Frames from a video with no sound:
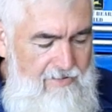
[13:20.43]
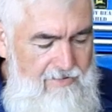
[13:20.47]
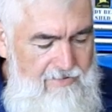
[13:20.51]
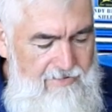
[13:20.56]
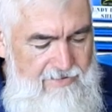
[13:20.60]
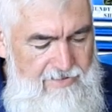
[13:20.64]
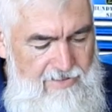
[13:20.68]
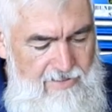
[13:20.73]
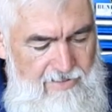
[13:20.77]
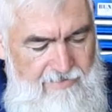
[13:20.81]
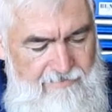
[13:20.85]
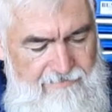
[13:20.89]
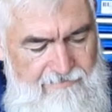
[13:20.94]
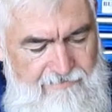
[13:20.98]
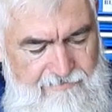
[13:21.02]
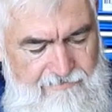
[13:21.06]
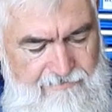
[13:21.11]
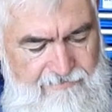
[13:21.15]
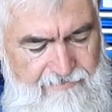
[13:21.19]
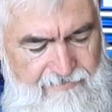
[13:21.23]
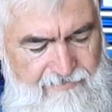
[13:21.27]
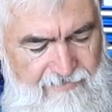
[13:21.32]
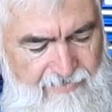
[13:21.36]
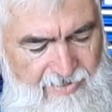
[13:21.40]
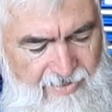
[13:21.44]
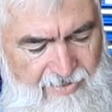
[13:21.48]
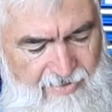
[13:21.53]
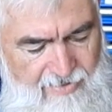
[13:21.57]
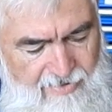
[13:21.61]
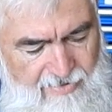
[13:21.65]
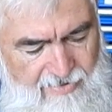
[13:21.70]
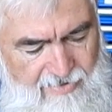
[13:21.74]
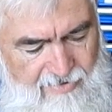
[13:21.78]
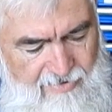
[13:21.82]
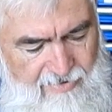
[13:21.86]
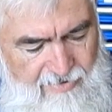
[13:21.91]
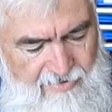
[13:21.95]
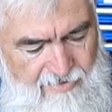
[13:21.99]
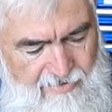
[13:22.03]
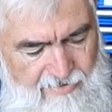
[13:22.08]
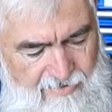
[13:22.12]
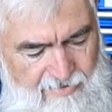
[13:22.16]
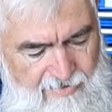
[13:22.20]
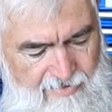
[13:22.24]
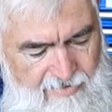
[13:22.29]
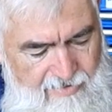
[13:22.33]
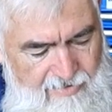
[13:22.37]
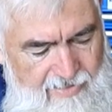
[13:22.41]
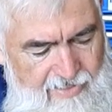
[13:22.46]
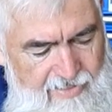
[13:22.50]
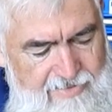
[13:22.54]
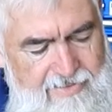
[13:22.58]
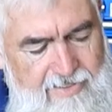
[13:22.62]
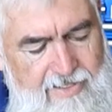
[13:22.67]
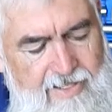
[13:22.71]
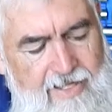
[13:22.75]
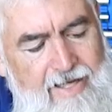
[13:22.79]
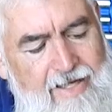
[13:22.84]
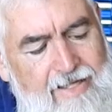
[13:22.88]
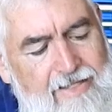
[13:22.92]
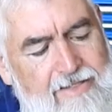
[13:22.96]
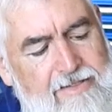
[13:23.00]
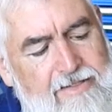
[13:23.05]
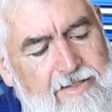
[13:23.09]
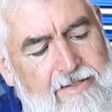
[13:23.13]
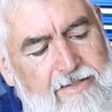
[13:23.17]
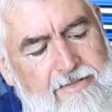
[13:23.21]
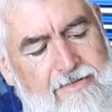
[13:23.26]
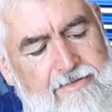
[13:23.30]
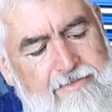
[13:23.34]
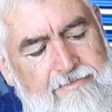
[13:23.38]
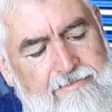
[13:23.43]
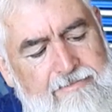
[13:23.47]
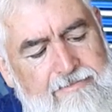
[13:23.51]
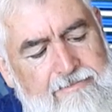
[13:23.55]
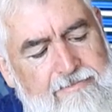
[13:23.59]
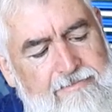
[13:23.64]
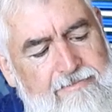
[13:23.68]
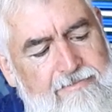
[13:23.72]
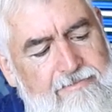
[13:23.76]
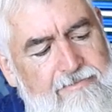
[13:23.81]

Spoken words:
So it has a gasket, and